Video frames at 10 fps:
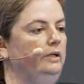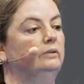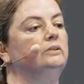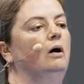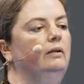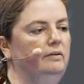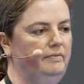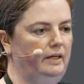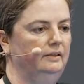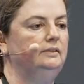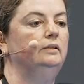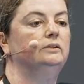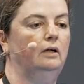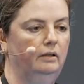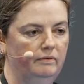Here's all of this.
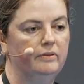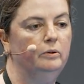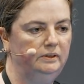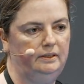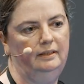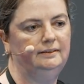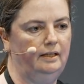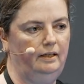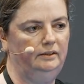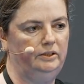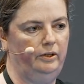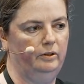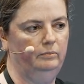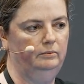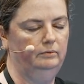Here's all of those things I need to do.